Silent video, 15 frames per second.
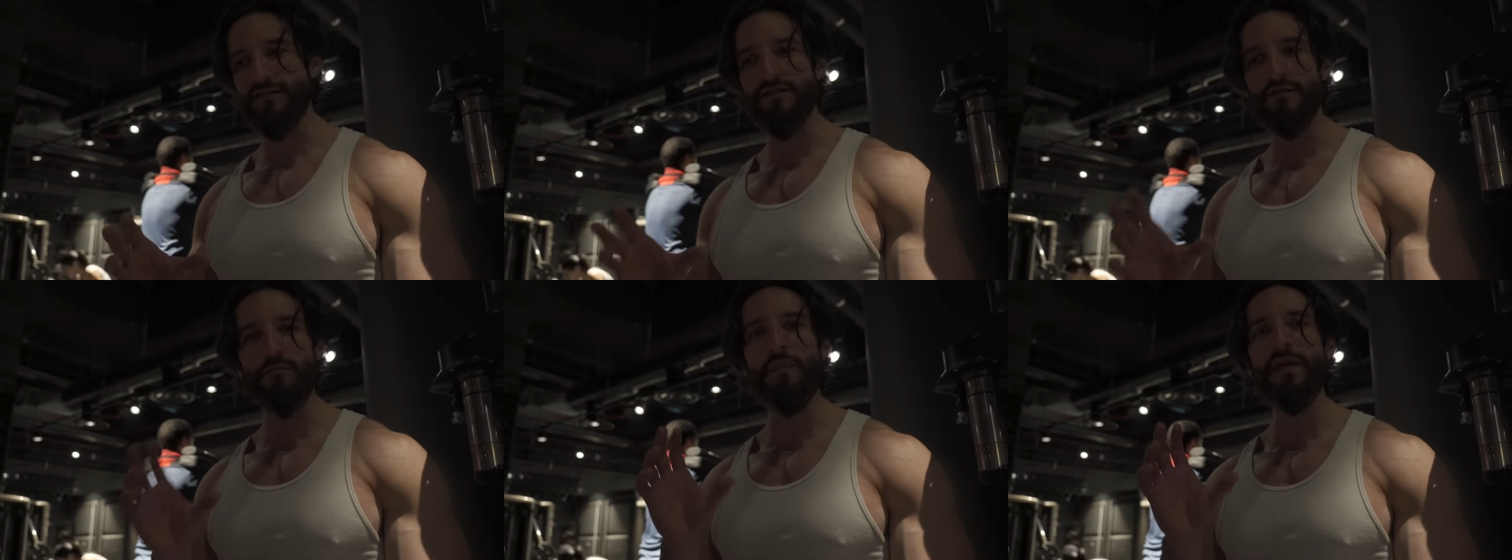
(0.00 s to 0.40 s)

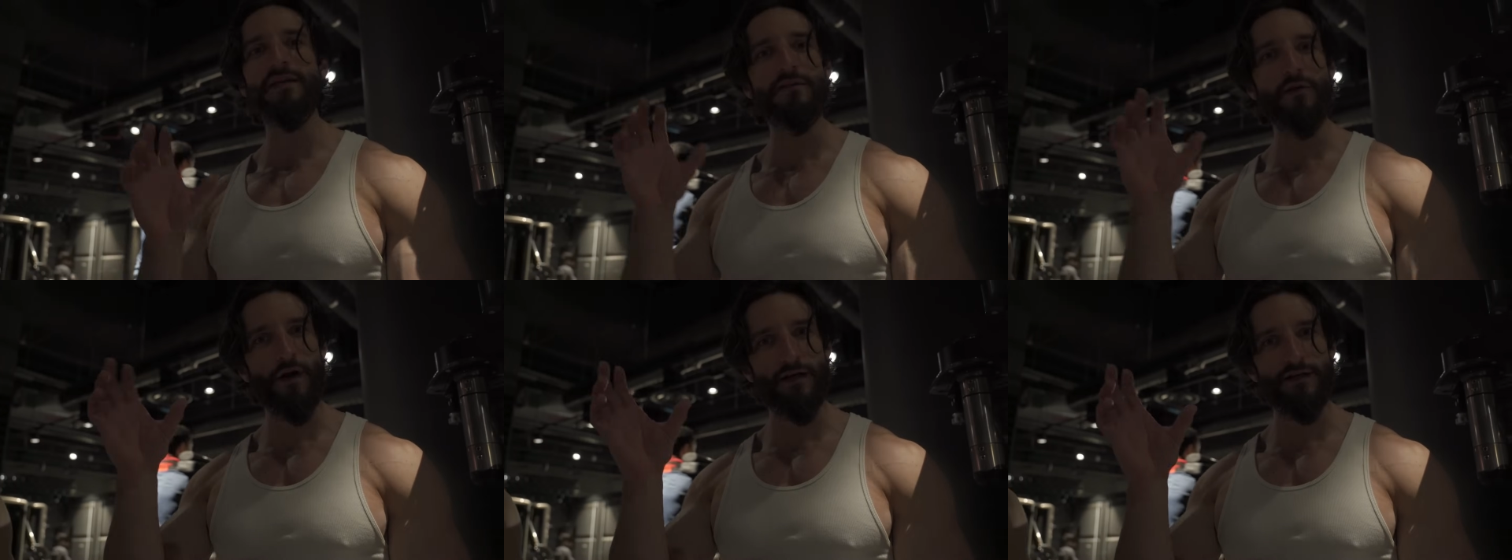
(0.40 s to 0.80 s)
That's
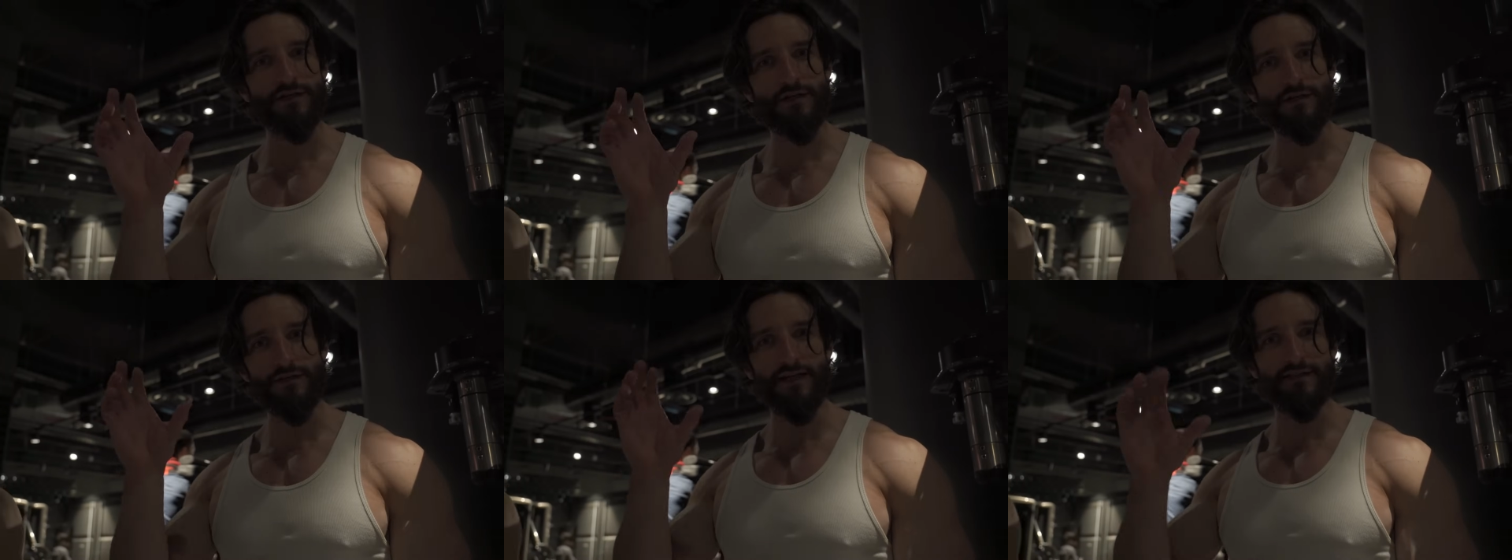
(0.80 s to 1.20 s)
big
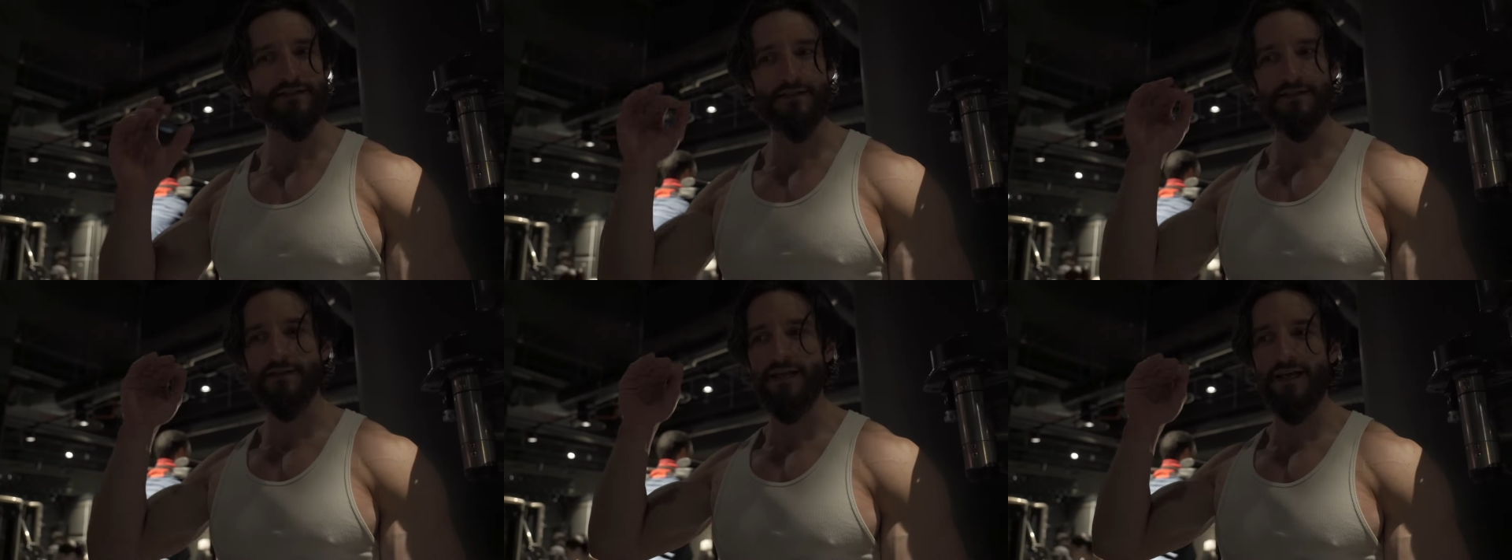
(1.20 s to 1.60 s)
knowledge.
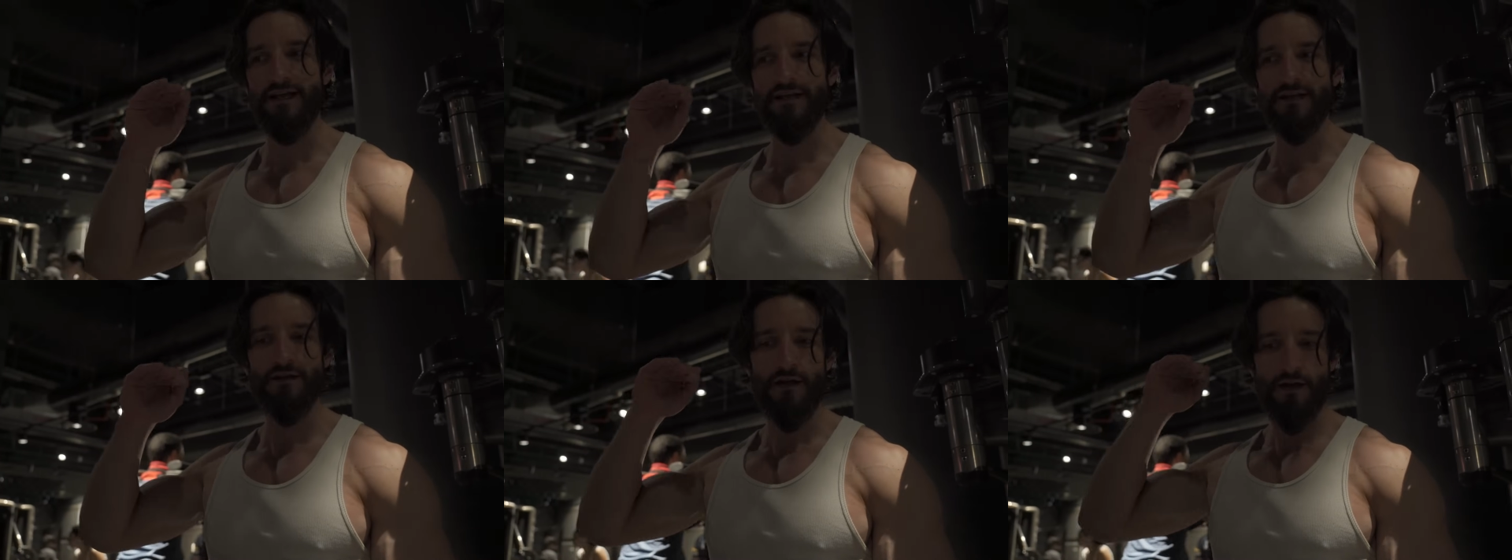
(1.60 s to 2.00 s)
That's
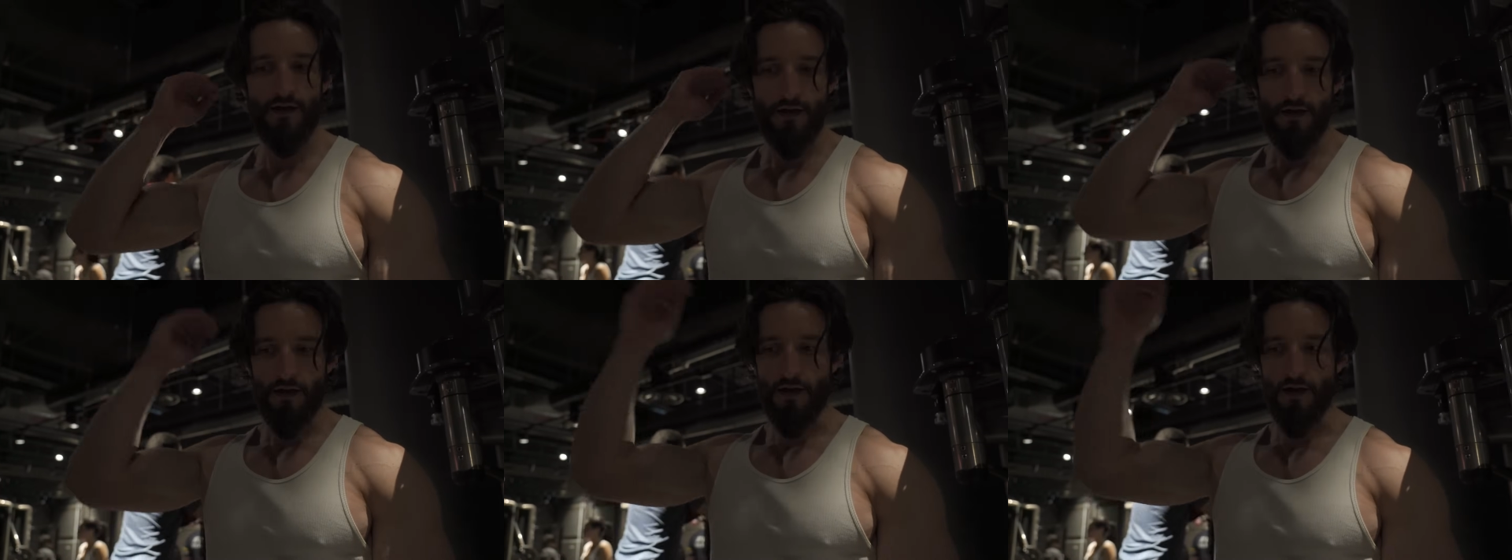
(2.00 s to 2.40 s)
getting
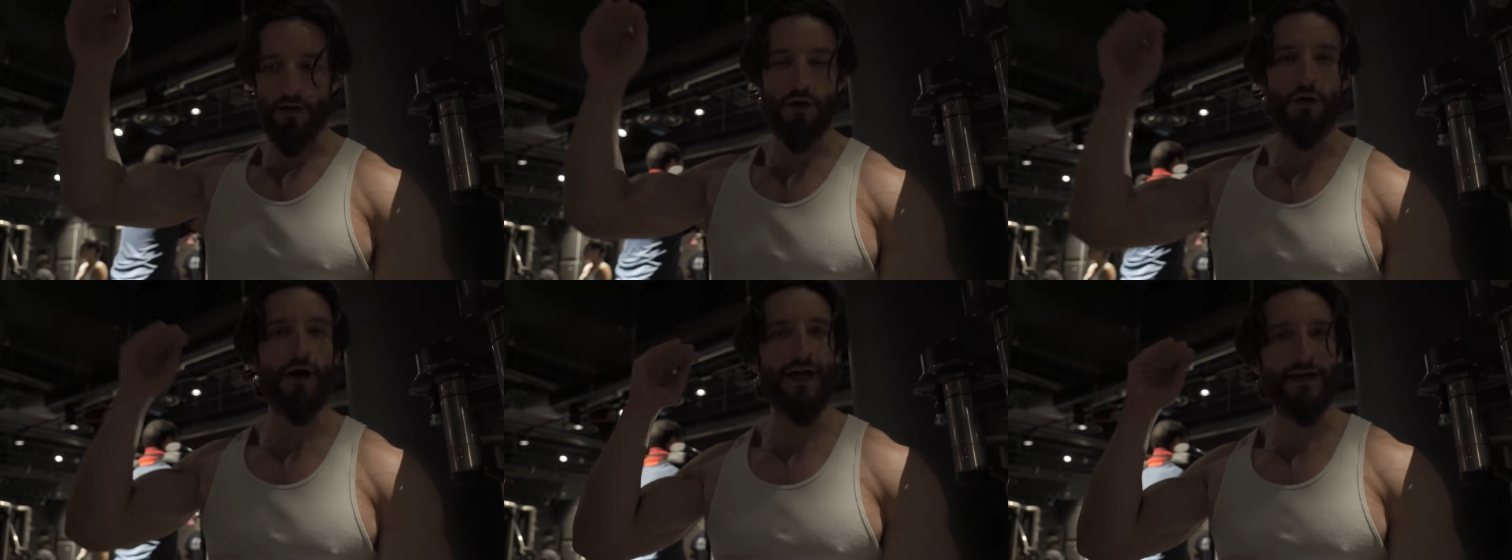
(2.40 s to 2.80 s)

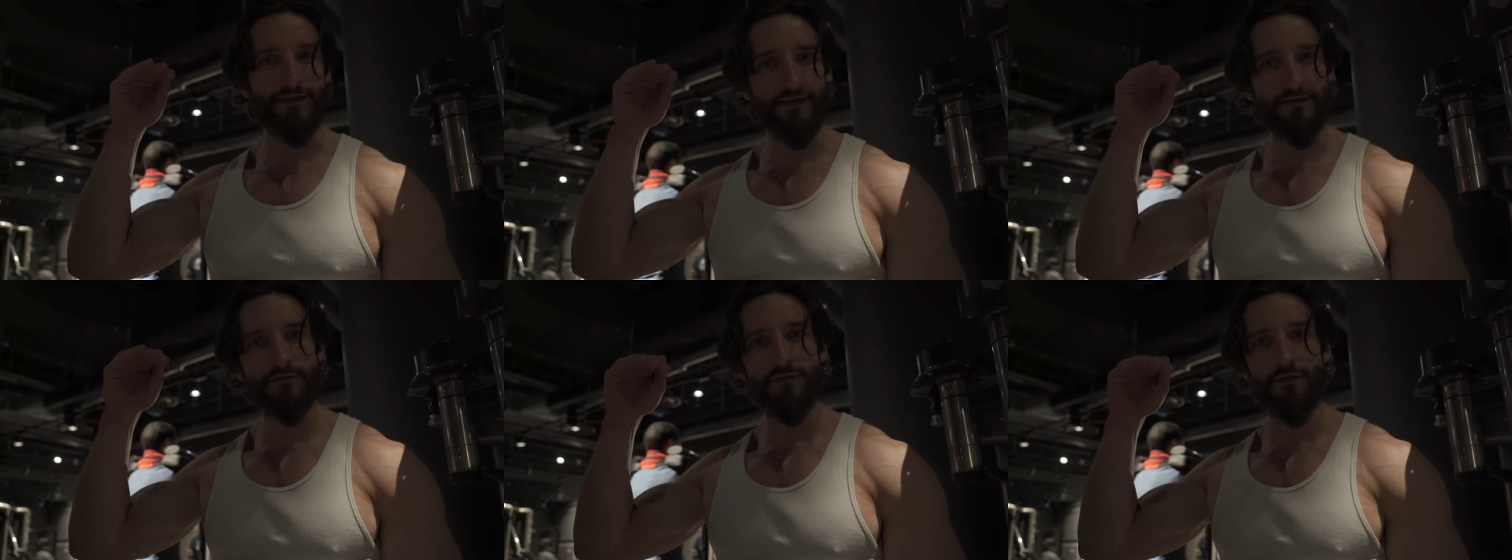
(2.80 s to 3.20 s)

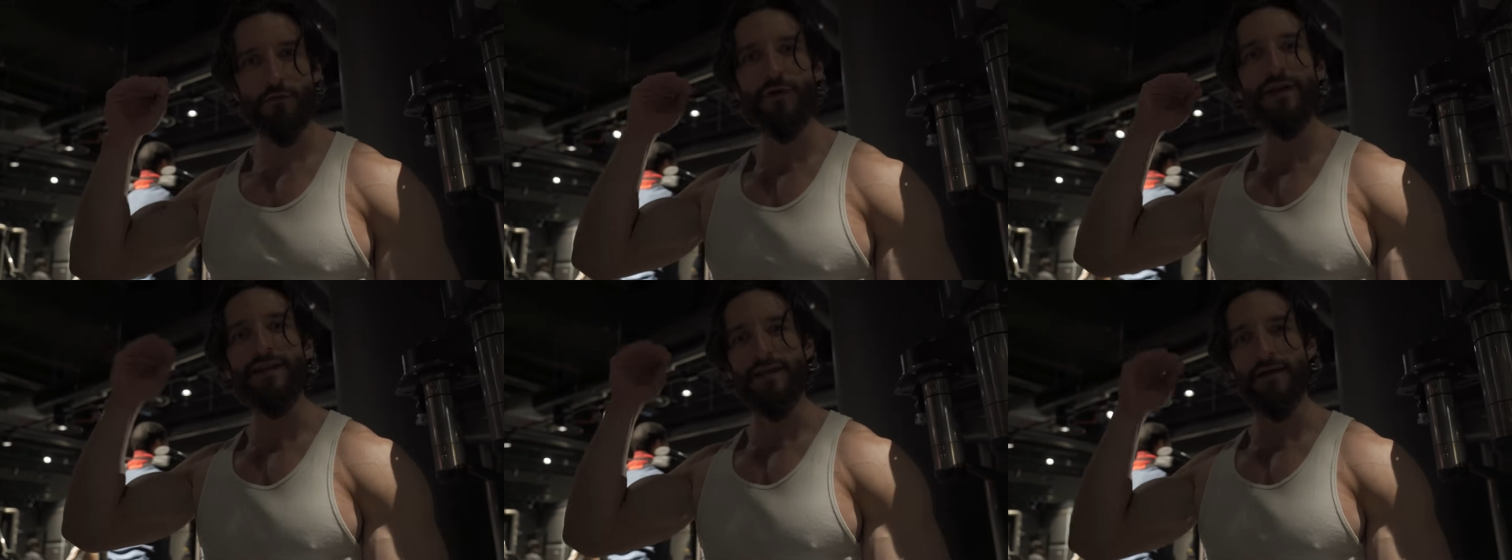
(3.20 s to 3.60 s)
ahead,
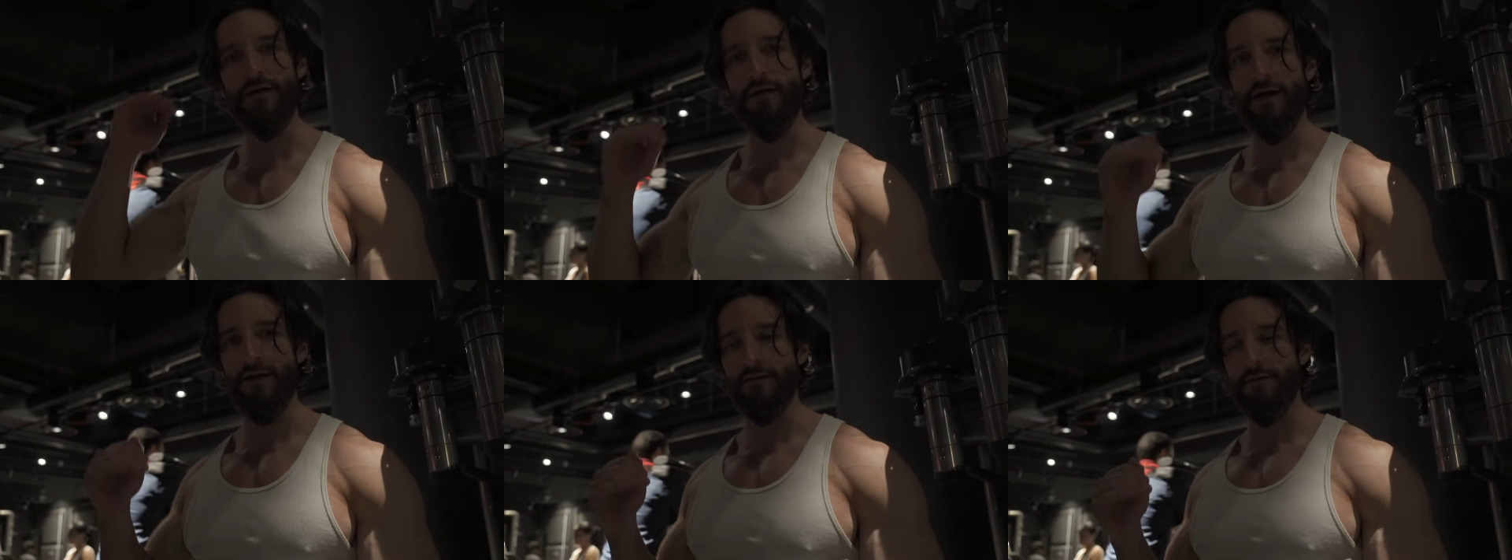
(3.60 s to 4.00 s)
really
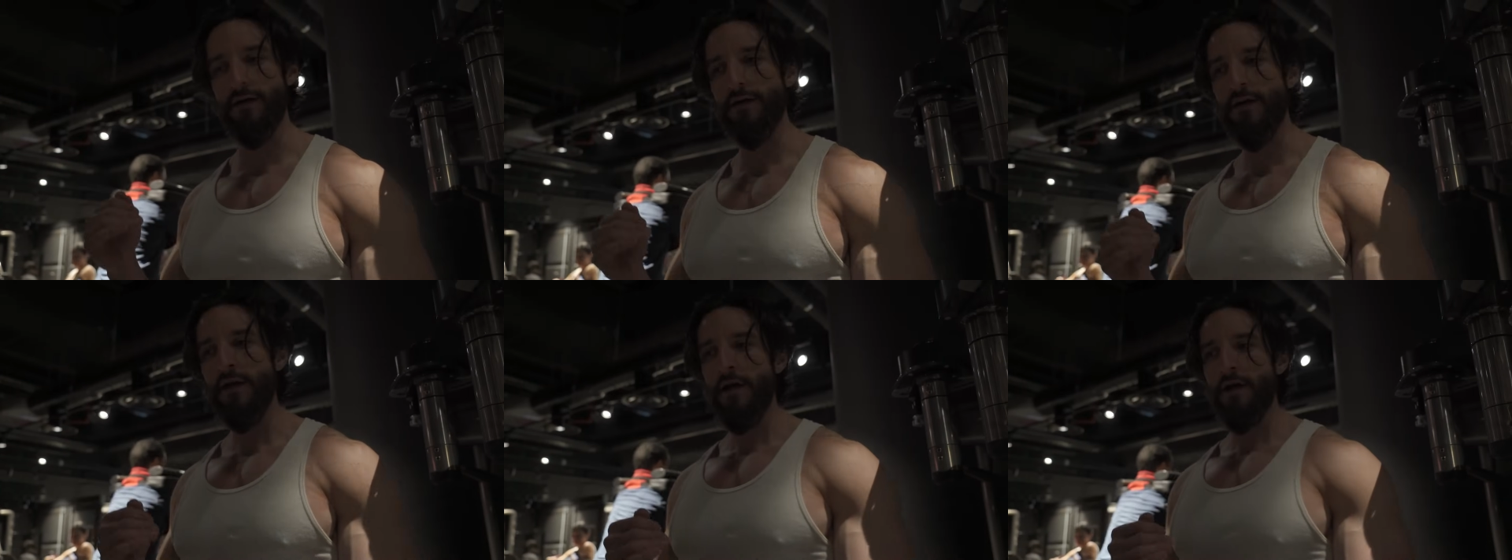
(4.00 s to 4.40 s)
ahead,
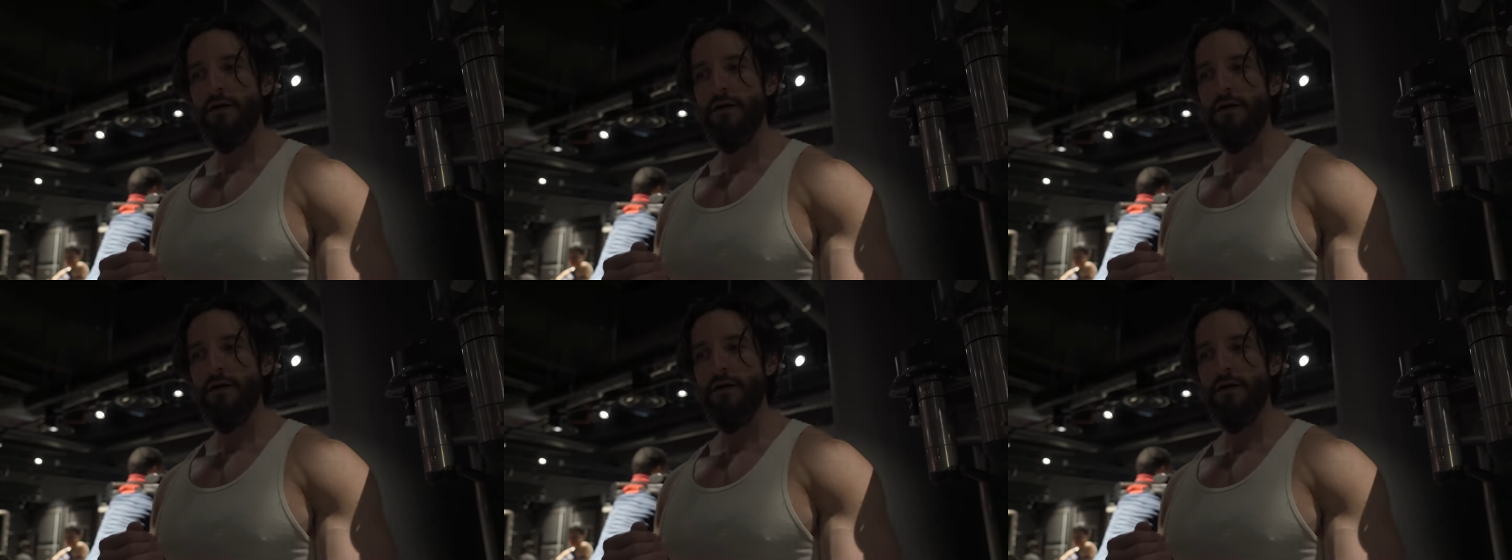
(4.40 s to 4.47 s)
right?